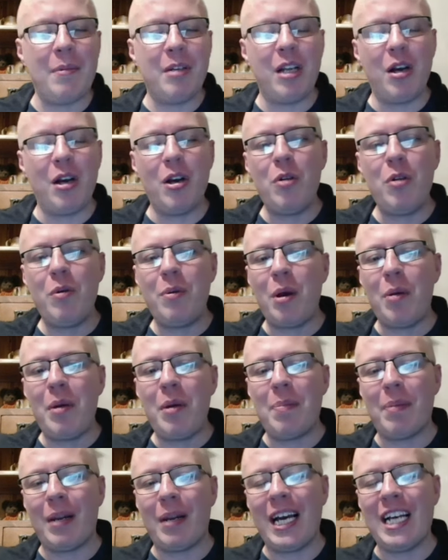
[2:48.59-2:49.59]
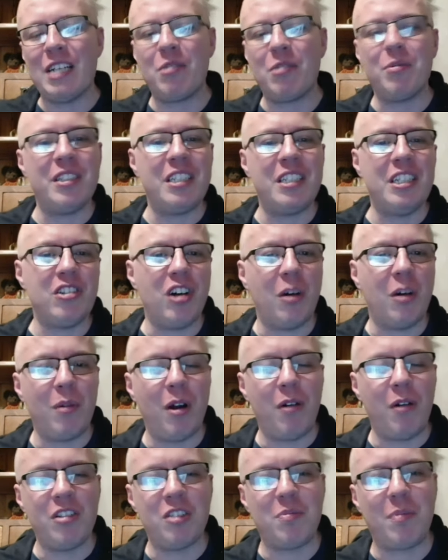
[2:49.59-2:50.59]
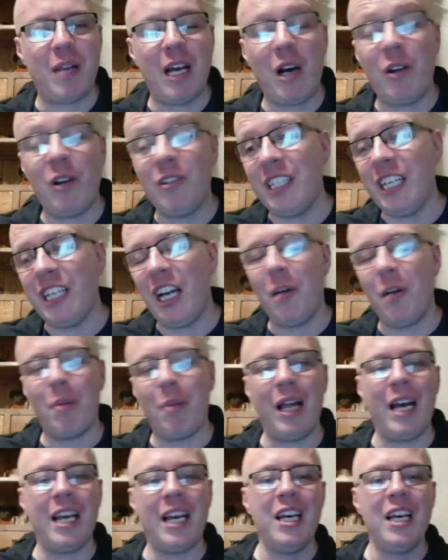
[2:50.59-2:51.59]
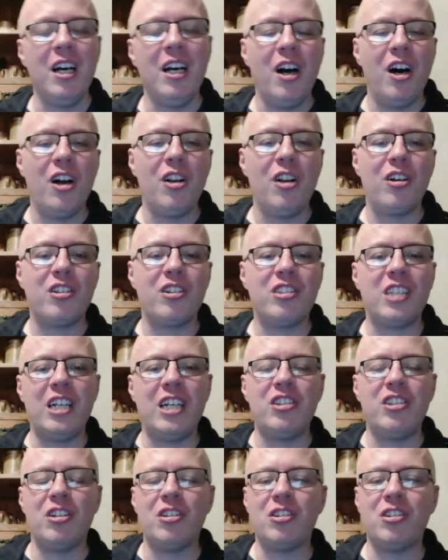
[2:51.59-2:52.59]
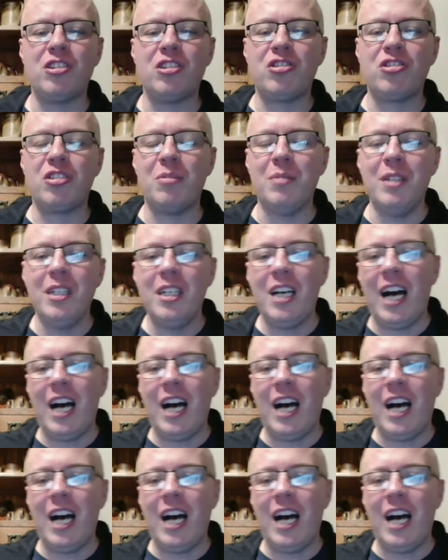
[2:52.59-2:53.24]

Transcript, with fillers: You know, who, who he plays, we see Tom Lawrence play or Dio play alongside John Lundstram.